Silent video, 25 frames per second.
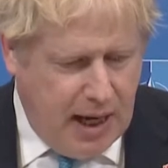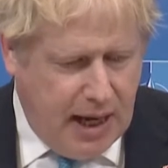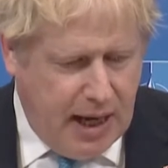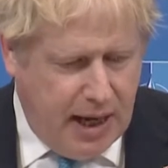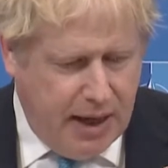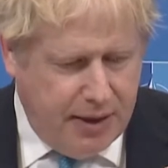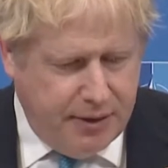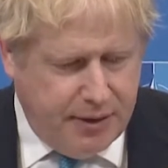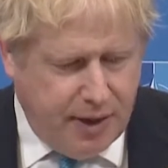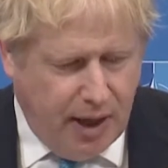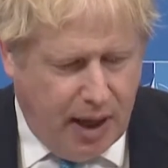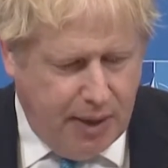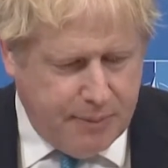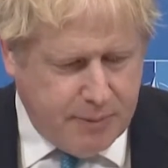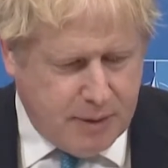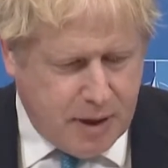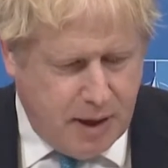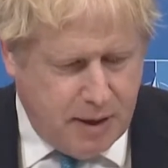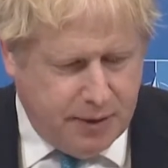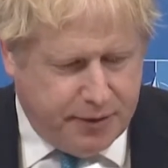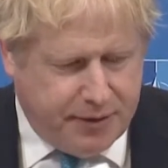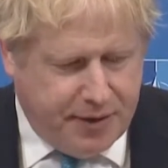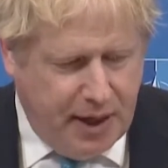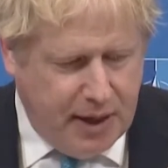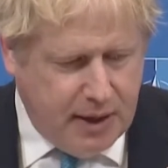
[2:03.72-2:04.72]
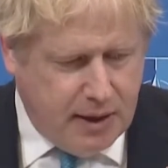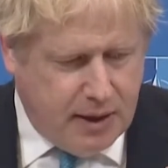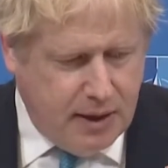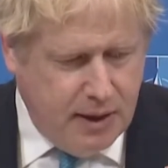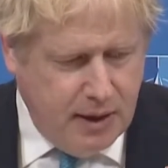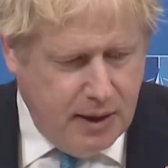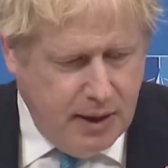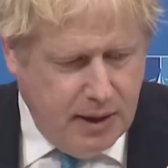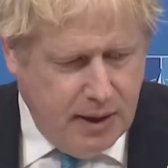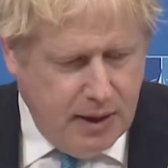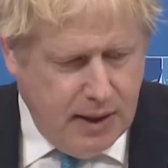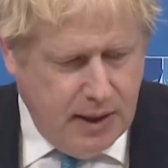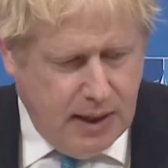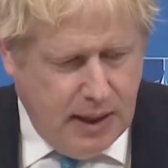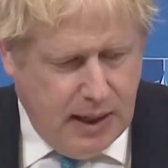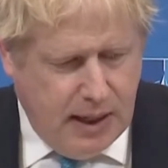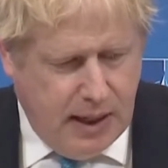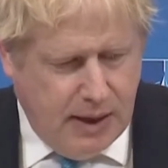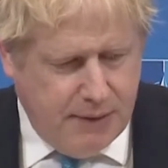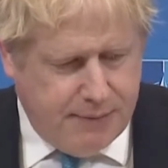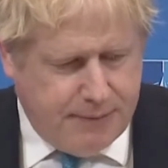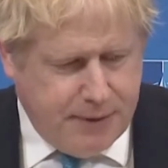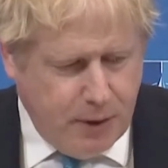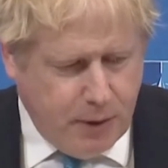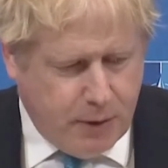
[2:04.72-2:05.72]
and I'm going to take
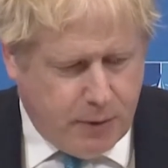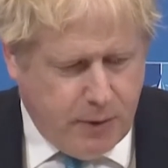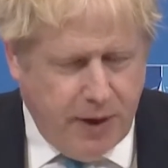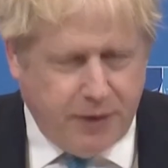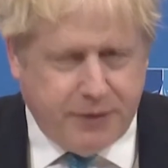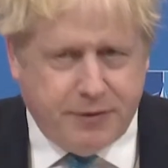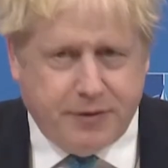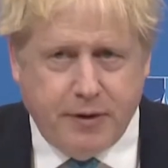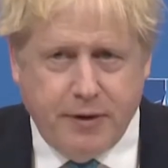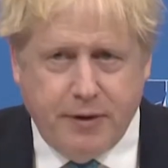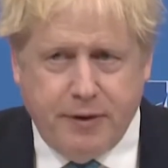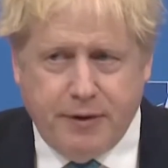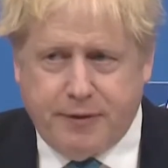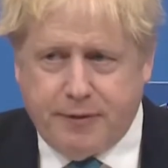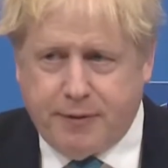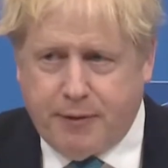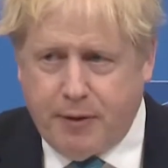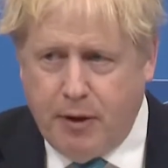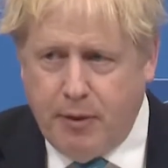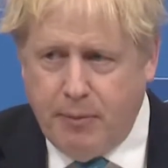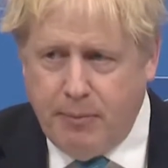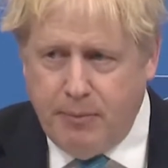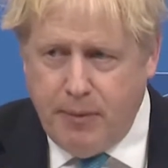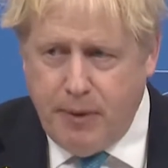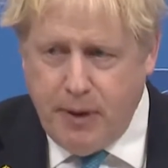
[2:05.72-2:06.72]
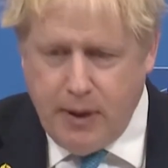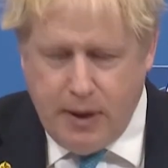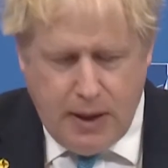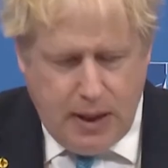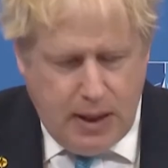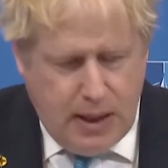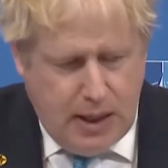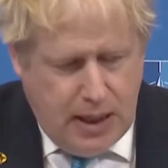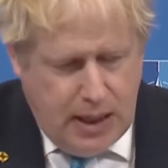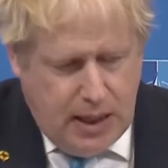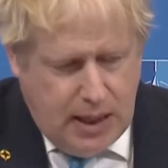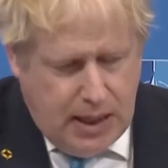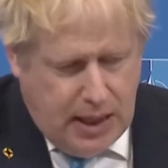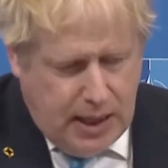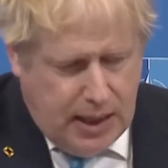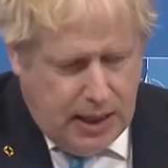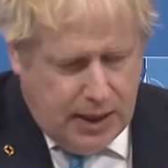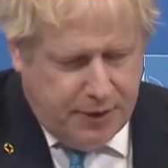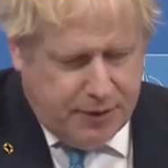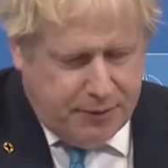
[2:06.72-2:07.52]
a few questions from uh,